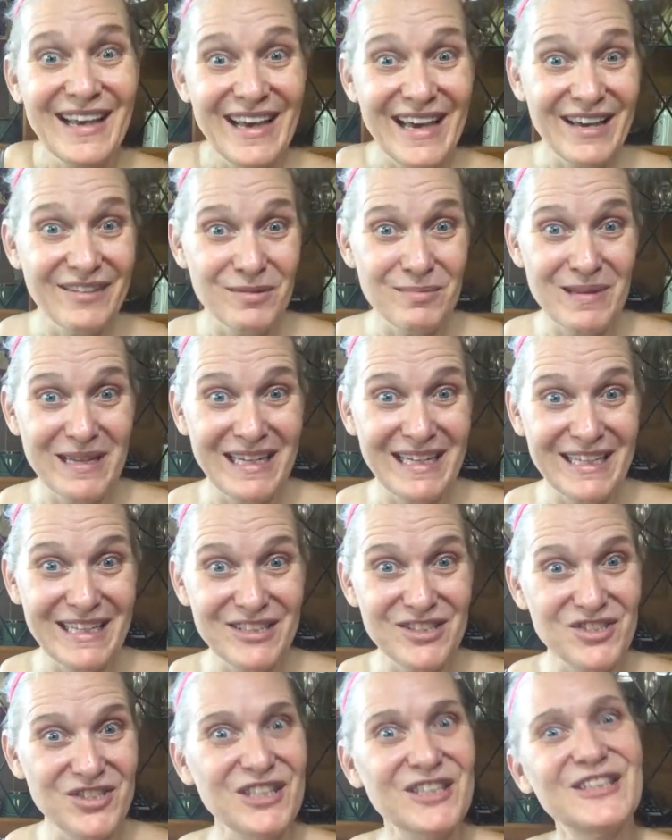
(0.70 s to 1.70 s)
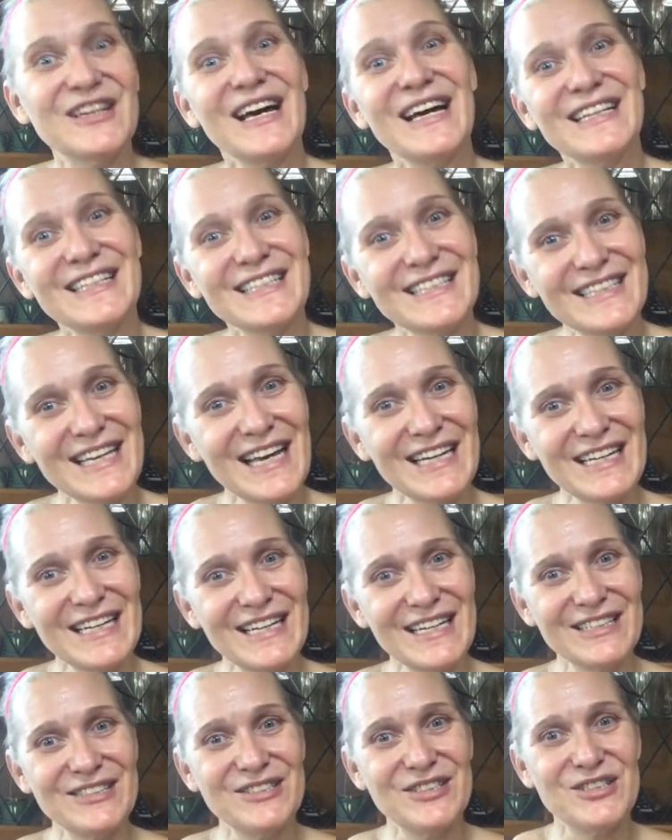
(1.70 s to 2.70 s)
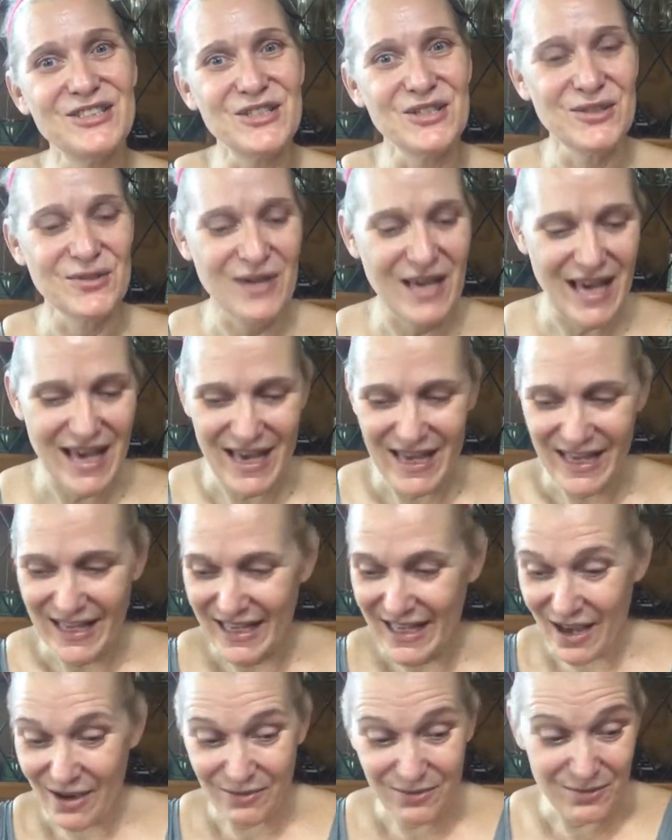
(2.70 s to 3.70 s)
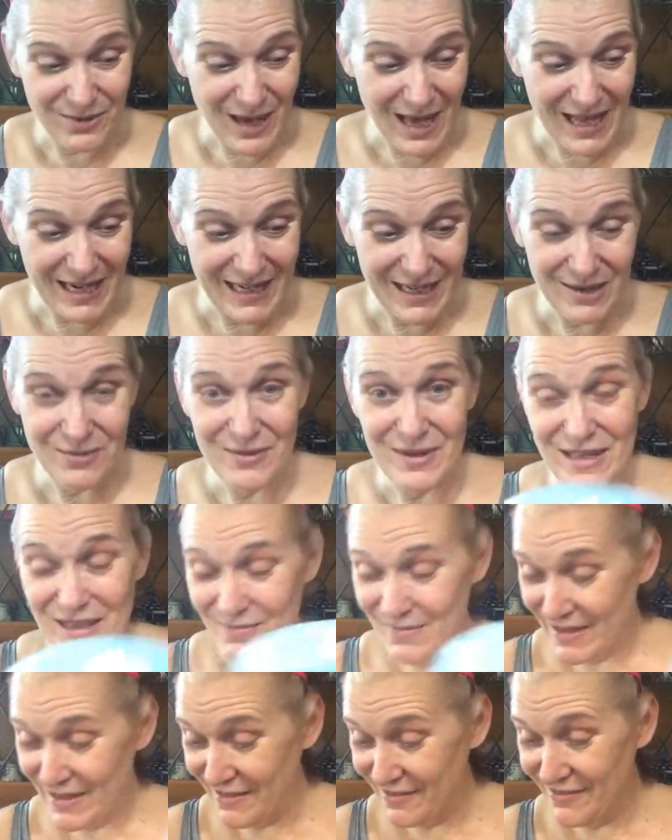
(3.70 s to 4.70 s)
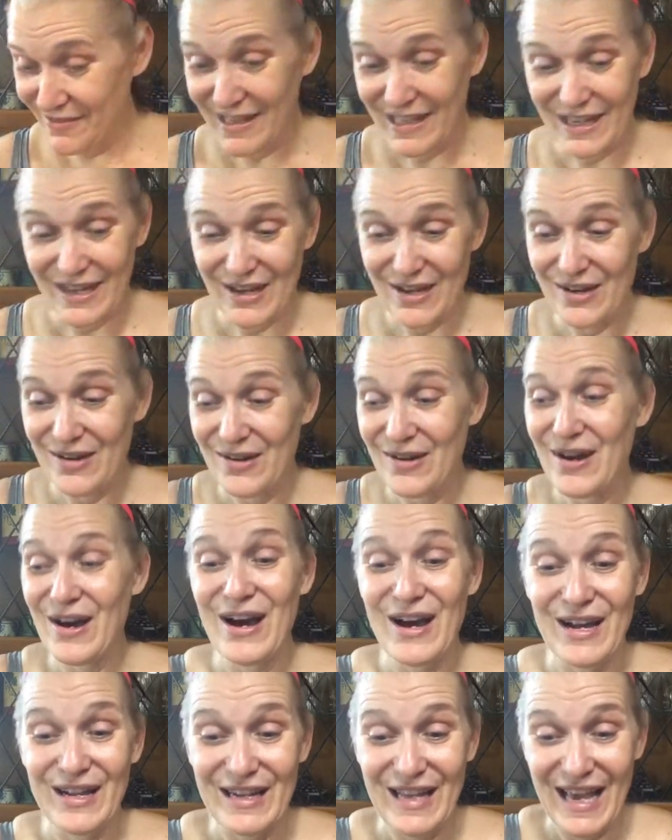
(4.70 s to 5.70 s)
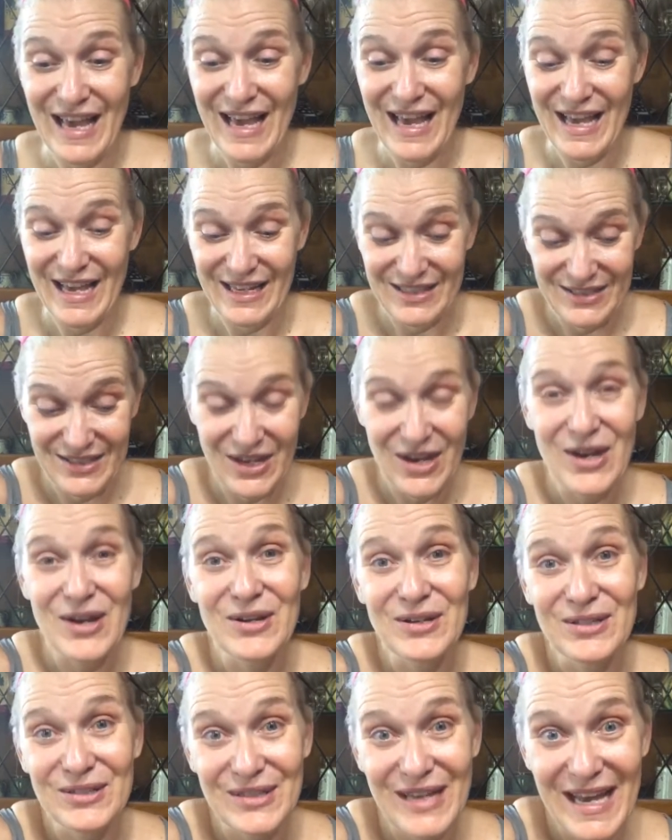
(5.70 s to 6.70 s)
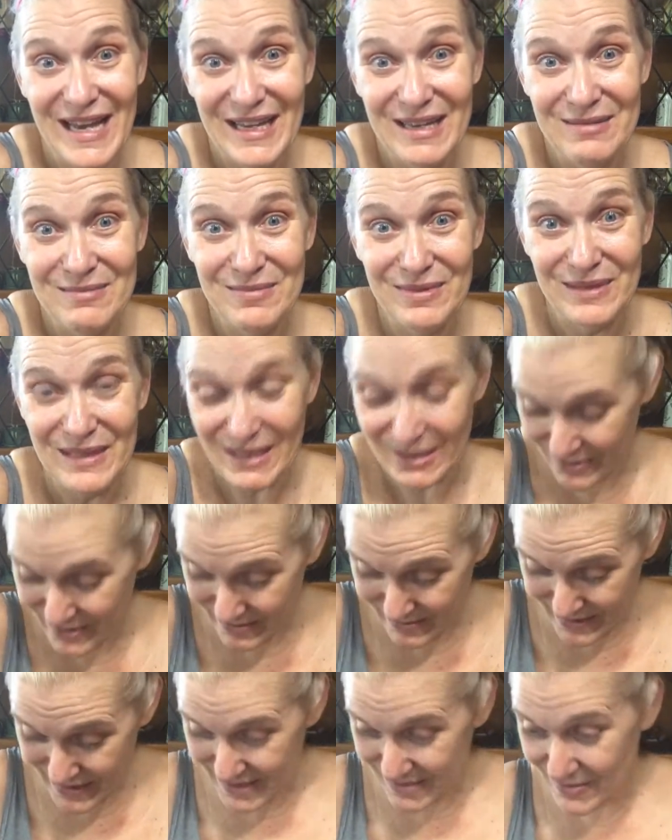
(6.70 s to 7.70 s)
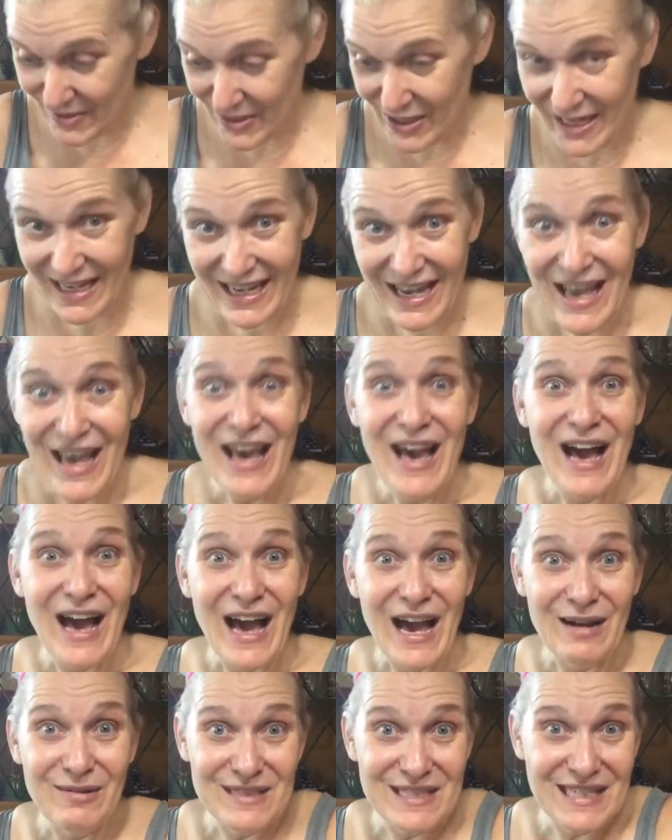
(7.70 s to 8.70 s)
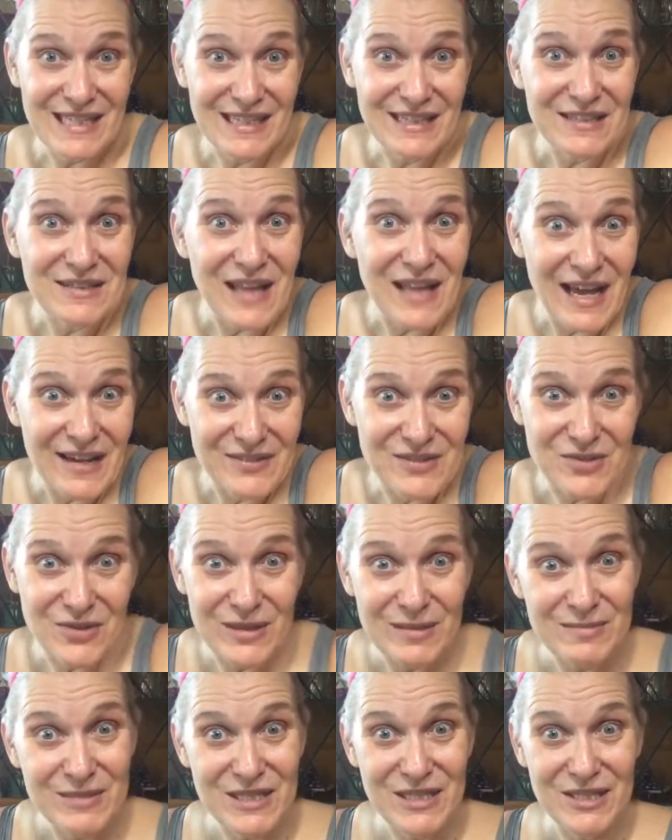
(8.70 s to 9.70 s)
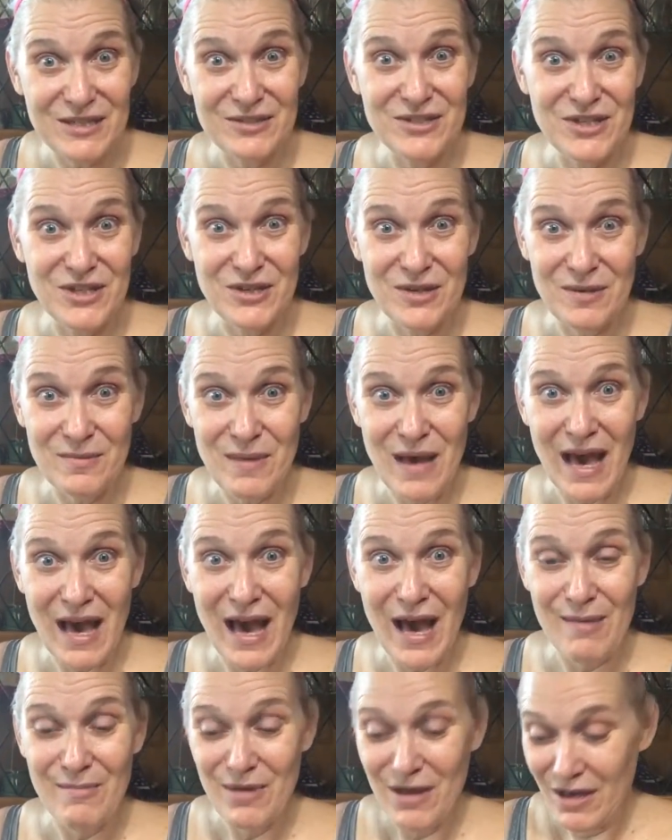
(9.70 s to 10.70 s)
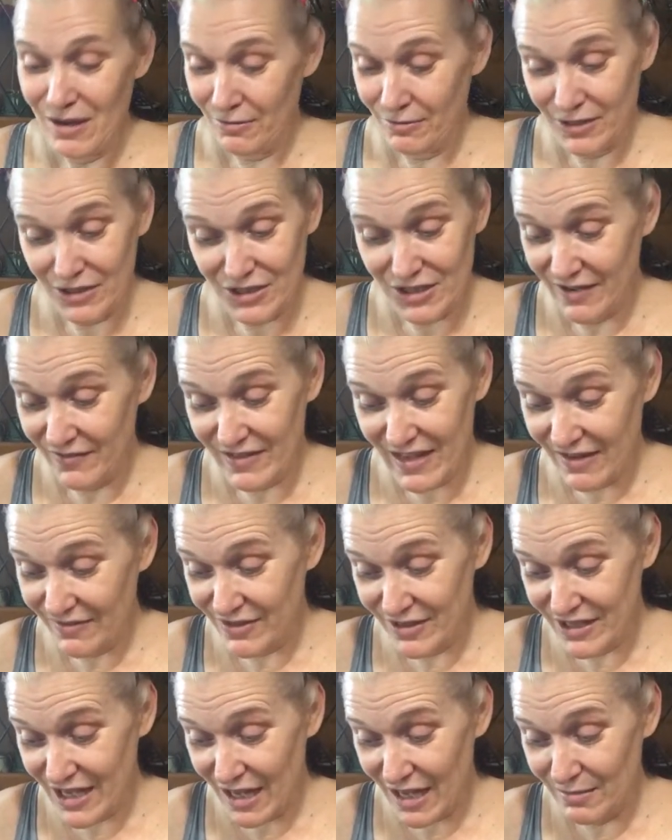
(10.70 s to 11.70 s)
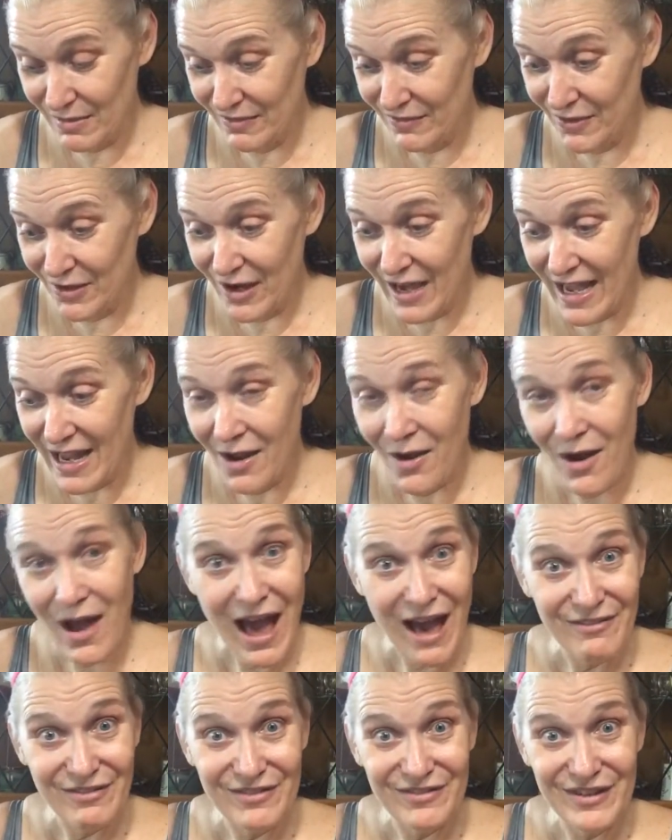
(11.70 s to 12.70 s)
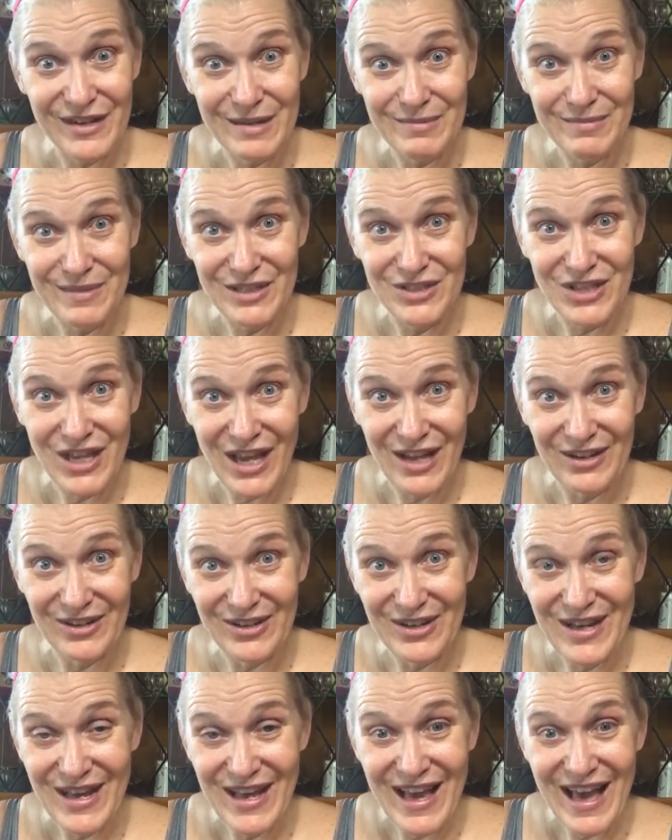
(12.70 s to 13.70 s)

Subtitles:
Hey everybody, it's Jill. I decided to do a get ready with me video on a total and complete whim this morning. I was gonna live stream to YouTube, which I've never done before. I don't have a very big channel.